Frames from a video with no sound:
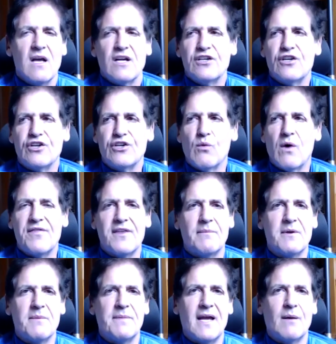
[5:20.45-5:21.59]
you know, you want them to
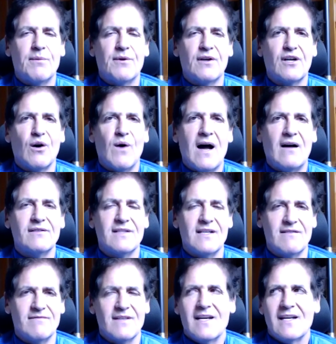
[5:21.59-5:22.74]
be able to go out and,